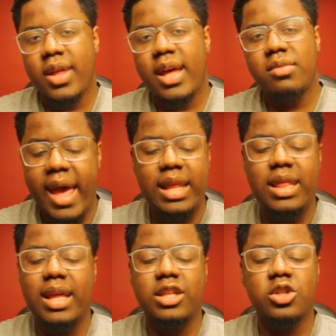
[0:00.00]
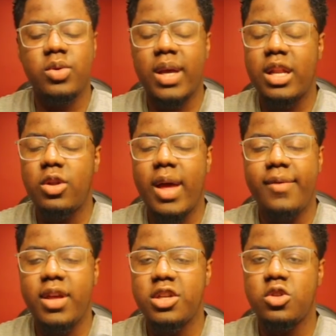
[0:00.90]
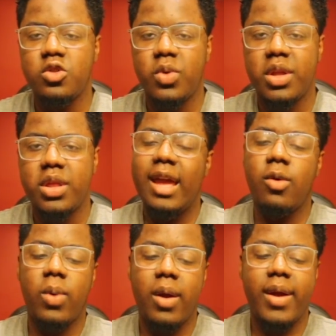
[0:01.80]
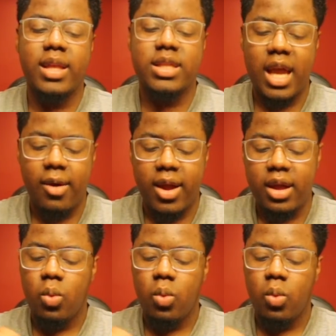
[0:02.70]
that anything that's created, you have issues with it wearing and tearing.